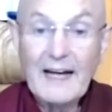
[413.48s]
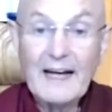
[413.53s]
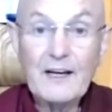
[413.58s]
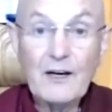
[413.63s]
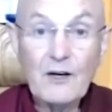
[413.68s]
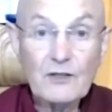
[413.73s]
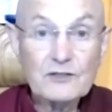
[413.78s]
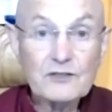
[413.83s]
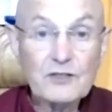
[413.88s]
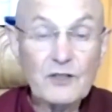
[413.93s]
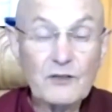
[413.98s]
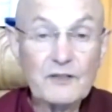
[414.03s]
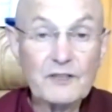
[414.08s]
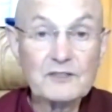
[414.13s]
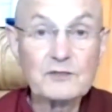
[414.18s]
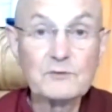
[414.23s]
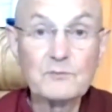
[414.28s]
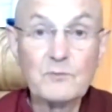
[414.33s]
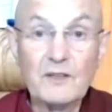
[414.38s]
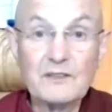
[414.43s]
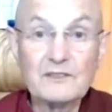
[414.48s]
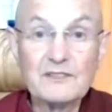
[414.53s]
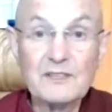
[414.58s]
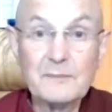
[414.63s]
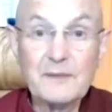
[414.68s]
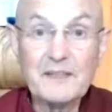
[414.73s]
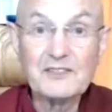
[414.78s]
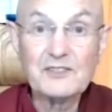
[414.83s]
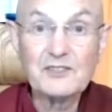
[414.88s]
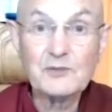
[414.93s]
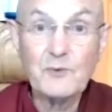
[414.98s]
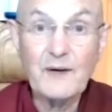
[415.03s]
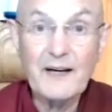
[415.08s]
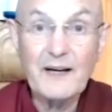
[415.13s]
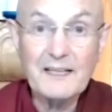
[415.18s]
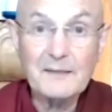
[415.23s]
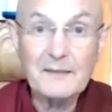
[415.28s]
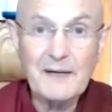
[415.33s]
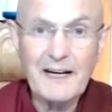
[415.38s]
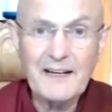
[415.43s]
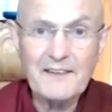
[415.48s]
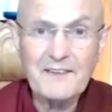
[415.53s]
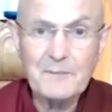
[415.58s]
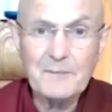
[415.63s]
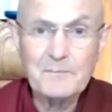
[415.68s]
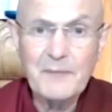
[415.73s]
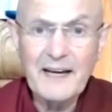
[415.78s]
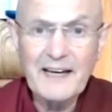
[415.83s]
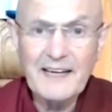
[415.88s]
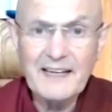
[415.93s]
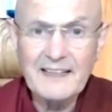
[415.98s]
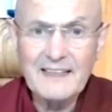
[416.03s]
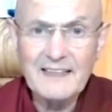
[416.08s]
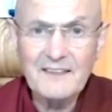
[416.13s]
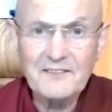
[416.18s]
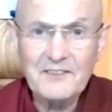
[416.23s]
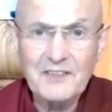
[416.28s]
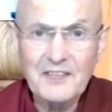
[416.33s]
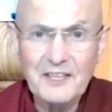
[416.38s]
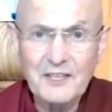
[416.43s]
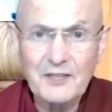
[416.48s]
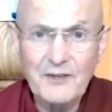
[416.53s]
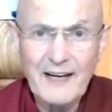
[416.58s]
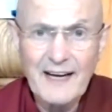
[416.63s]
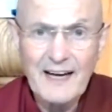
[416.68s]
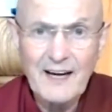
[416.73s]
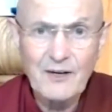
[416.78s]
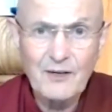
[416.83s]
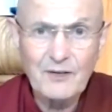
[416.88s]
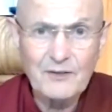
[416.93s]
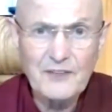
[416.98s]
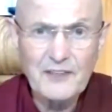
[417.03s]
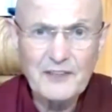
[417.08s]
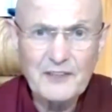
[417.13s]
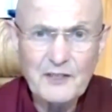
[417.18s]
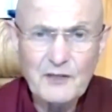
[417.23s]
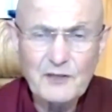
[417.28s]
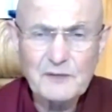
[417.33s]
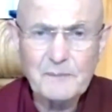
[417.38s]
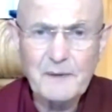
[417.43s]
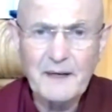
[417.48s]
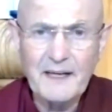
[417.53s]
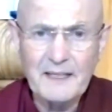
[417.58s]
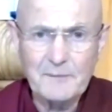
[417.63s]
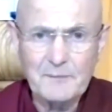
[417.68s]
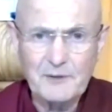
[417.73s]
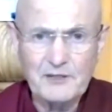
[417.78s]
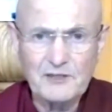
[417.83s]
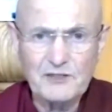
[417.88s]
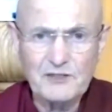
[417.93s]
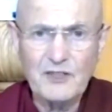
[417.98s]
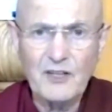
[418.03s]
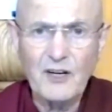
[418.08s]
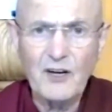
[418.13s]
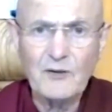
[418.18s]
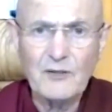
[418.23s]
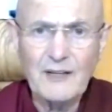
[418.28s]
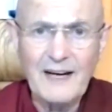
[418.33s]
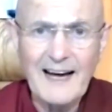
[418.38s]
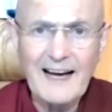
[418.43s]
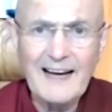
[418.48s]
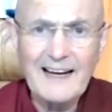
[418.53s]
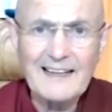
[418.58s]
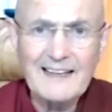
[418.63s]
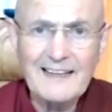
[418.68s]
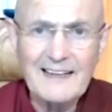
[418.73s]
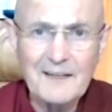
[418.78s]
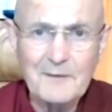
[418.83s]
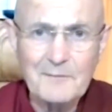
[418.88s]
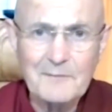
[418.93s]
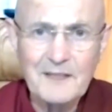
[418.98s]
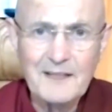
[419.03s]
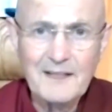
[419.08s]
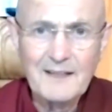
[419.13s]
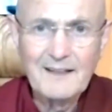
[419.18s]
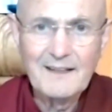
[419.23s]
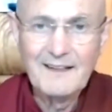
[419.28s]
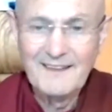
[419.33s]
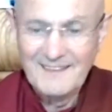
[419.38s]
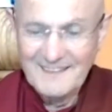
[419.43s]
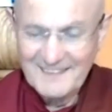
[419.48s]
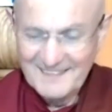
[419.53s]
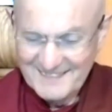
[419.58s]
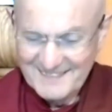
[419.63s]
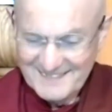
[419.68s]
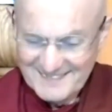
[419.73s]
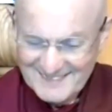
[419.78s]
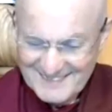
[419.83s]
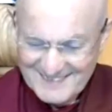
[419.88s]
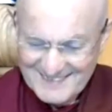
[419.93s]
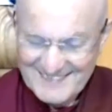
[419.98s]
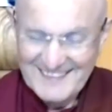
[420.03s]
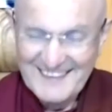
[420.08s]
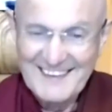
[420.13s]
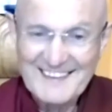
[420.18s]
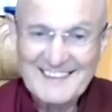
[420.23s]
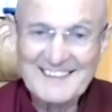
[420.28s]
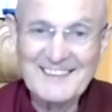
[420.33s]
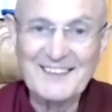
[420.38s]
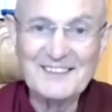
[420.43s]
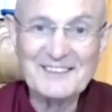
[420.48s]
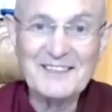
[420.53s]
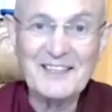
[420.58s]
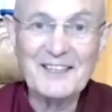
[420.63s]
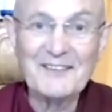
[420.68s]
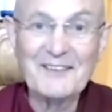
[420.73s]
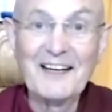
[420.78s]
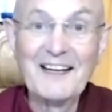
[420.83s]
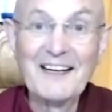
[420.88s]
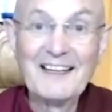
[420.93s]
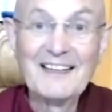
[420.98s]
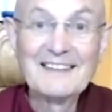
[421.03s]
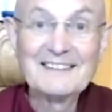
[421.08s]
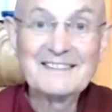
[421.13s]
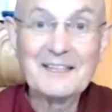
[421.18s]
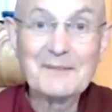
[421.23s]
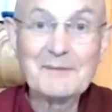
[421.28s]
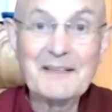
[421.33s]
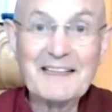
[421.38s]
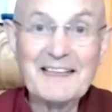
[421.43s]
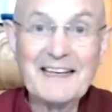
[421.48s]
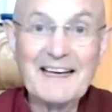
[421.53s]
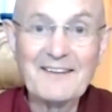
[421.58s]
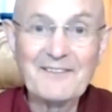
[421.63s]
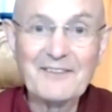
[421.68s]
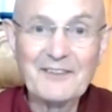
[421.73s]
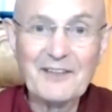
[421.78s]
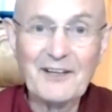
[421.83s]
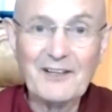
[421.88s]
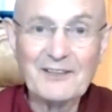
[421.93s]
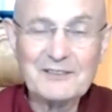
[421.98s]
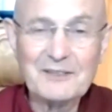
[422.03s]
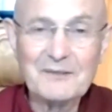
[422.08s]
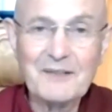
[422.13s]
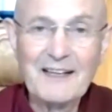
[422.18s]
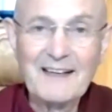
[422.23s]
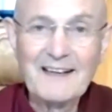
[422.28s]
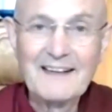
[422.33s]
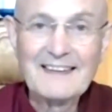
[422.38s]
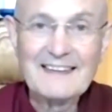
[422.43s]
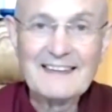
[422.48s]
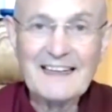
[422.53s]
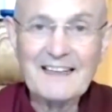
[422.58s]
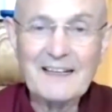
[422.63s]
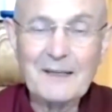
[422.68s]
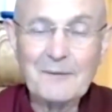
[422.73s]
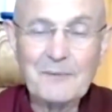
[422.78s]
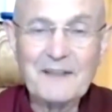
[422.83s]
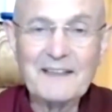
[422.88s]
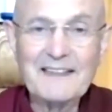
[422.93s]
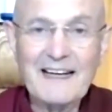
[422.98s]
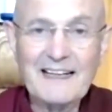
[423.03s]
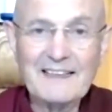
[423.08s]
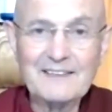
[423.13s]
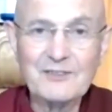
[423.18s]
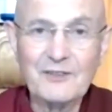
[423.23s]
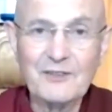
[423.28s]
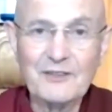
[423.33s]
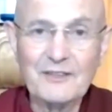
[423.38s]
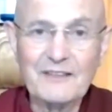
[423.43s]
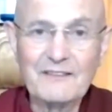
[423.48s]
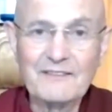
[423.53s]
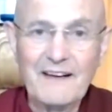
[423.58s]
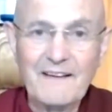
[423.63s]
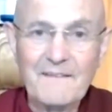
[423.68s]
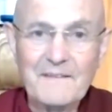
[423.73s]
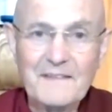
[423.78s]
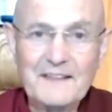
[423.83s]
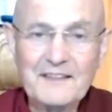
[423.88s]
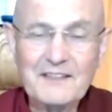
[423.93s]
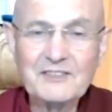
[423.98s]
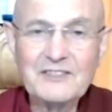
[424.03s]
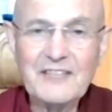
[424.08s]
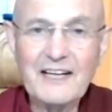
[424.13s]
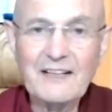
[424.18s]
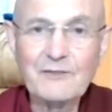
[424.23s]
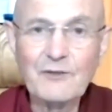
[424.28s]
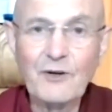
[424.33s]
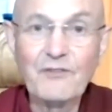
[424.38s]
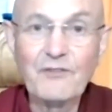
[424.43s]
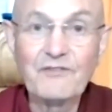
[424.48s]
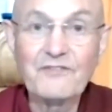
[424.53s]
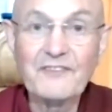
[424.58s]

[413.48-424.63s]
He also doesn't want to be swayed by the baying of the crowd, the newspapers, you know, hang him. So he's got to be careful not to get up in that sort of the general